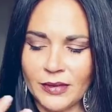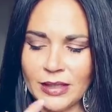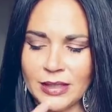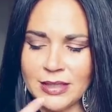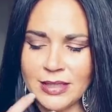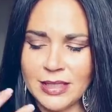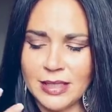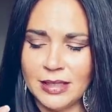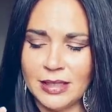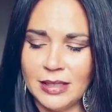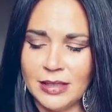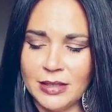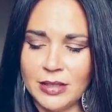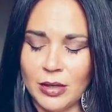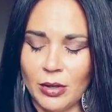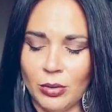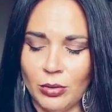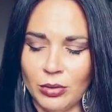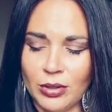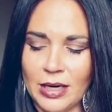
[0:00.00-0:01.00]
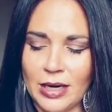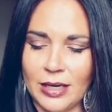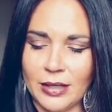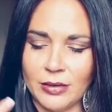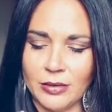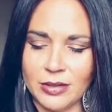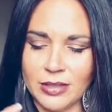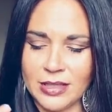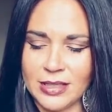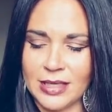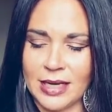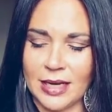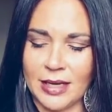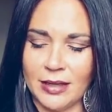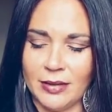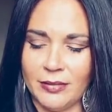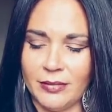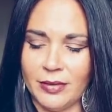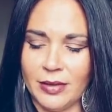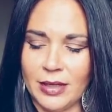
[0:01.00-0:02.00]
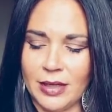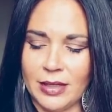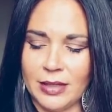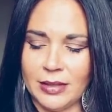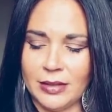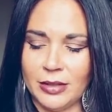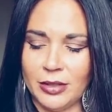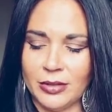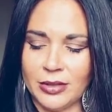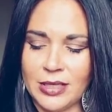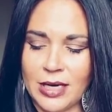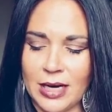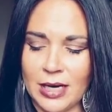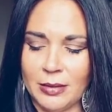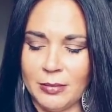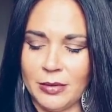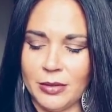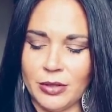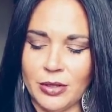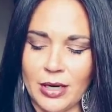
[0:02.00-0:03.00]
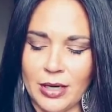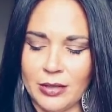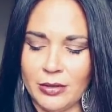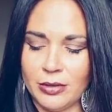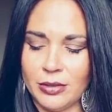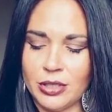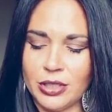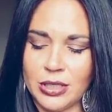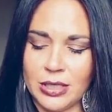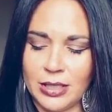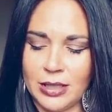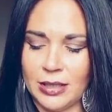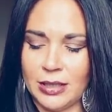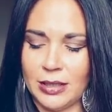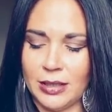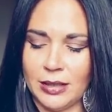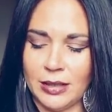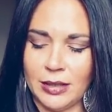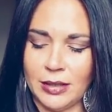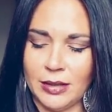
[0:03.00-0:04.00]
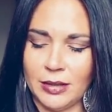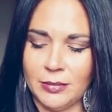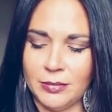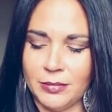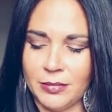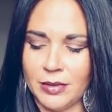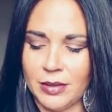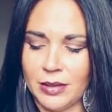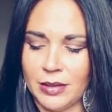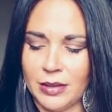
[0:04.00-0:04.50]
it's a need to hold on or save your time and your energy um,